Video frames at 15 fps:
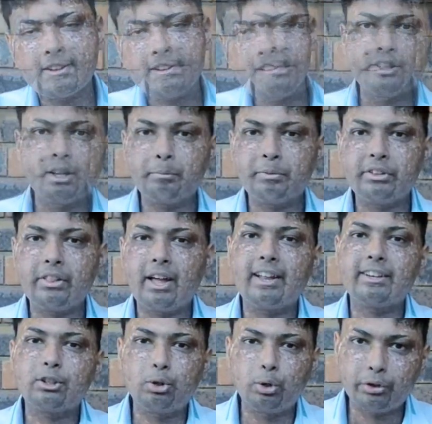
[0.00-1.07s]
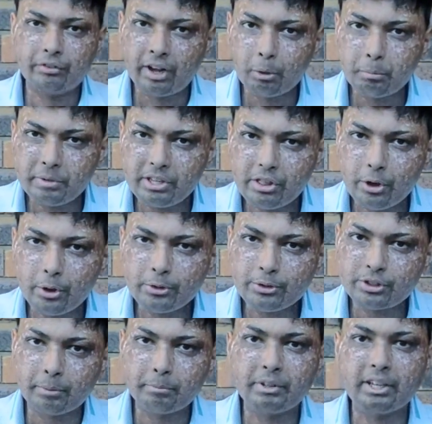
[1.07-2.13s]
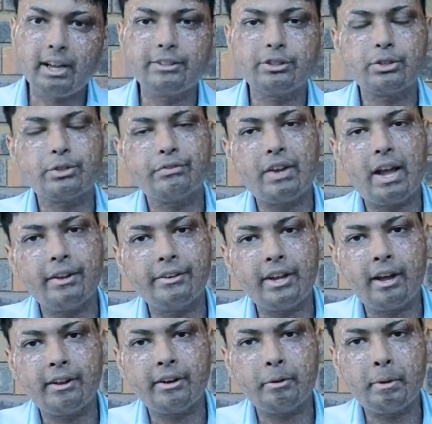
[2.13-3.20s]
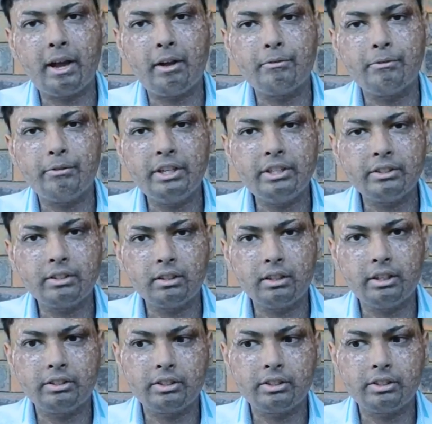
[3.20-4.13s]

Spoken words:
Something that could have helped me though, something I just found out about recently,